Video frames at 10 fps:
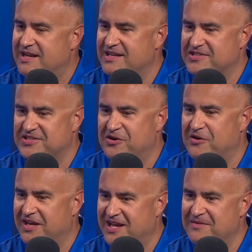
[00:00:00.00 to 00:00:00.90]
And so
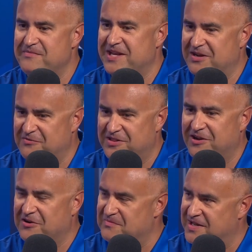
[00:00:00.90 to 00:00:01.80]
again, meeting with
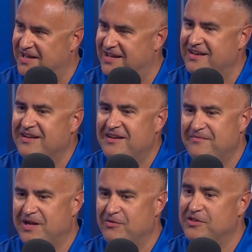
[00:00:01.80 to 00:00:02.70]
our committee,
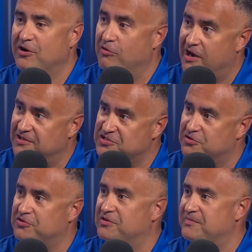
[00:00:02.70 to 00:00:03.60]
meeting with our grounds
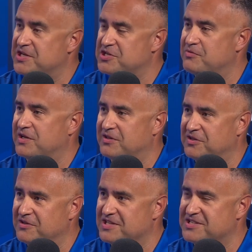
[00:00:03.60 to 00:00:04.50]
crew to make sure we could
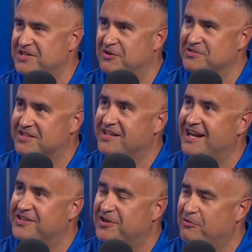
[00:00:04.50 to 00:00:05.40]
do this. You know, it's a
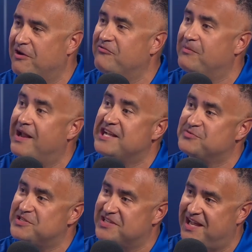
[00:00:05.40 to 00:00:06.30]
tight turnaround from last
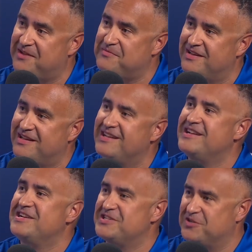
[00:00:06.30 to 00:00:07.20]
week's game
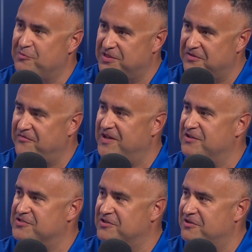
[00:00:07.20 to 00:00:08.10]
so with the
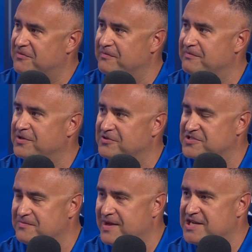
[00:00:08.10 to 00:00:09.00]
field, so they're doing
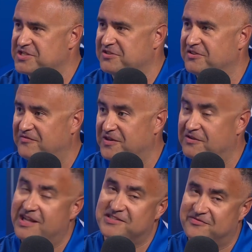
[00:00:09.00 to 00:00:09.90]
some magic to the field
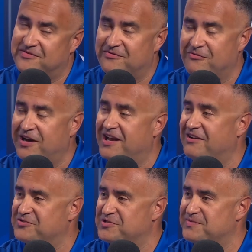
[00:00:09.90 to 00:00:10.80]
as of right now
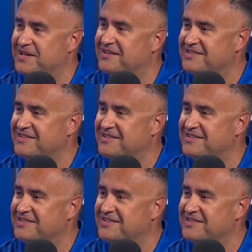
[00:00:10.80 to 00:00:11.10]
as we speak.